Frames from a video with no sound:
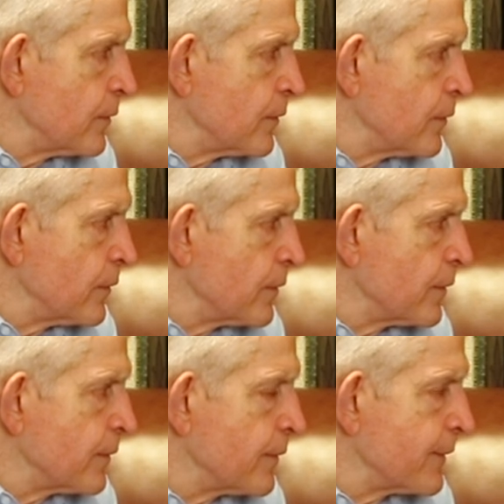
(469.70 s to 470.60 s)

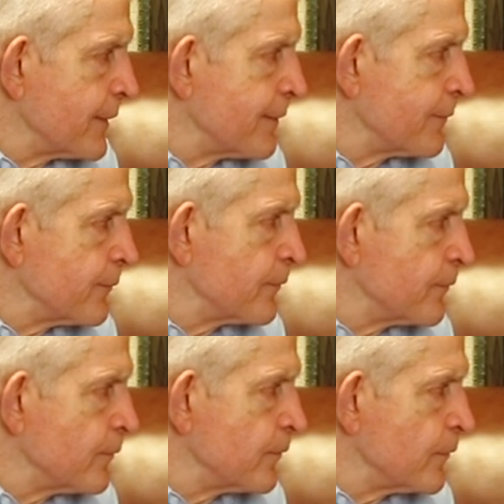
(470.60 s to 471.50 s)

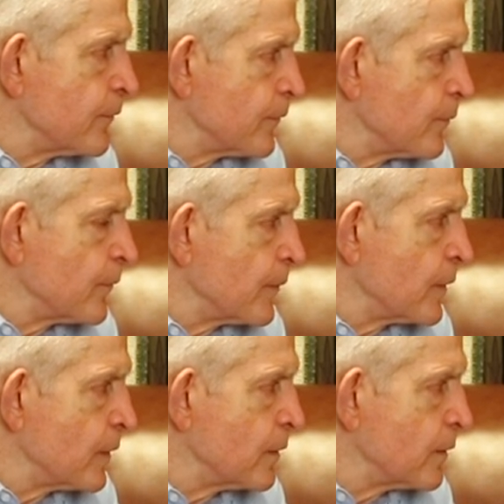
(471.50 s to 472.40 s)

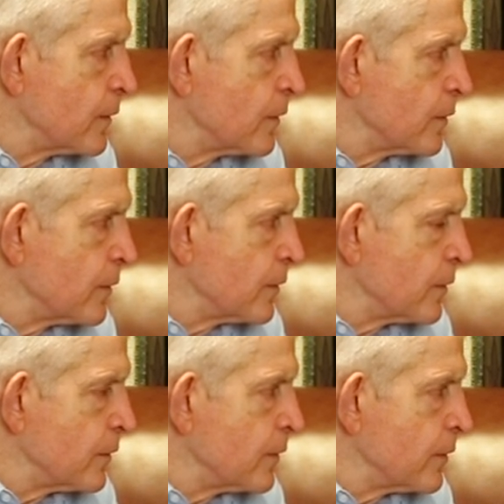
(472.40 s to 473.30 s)

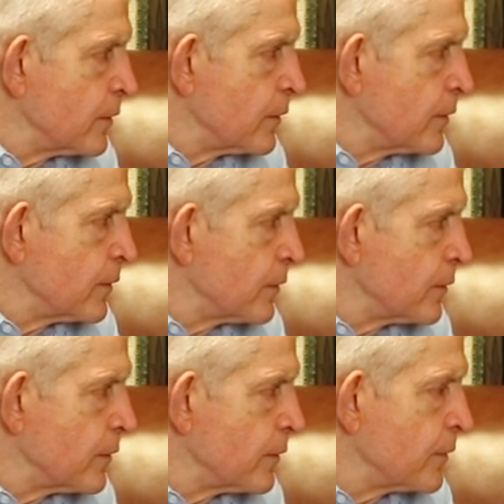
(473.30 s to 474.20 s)

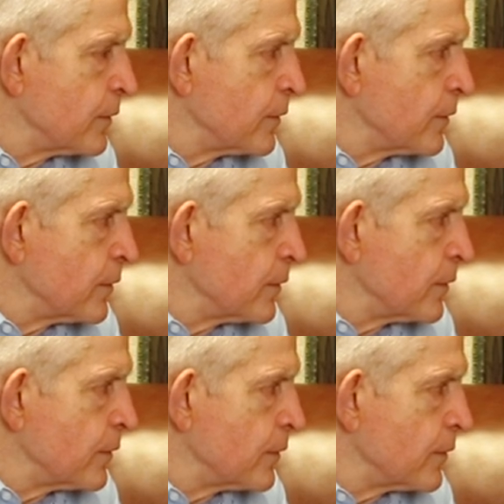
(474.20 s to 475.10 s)

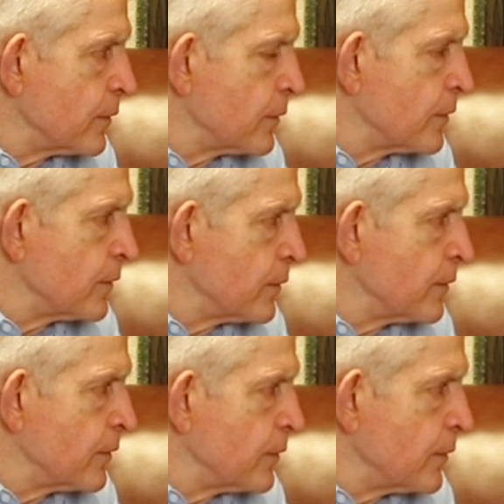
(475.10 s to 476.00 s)

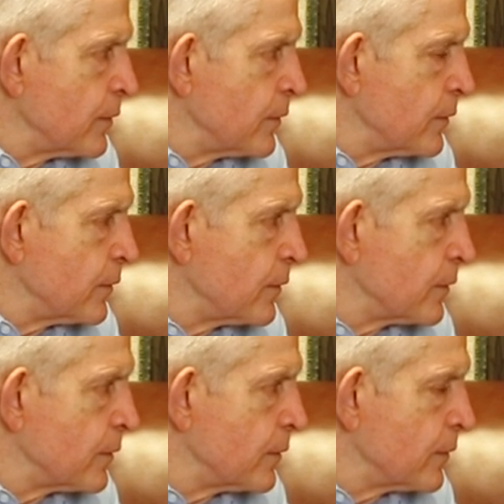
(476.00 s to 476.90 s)

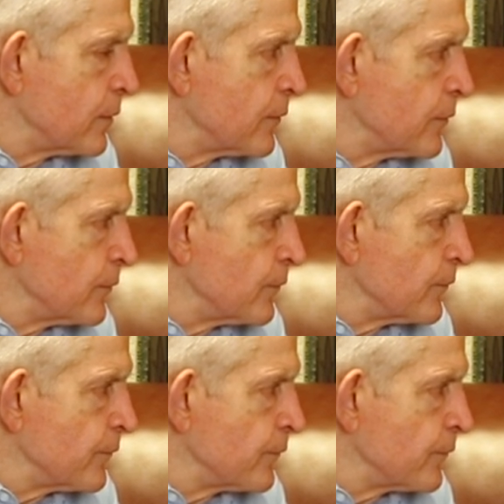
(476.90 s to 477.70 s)
[no speech]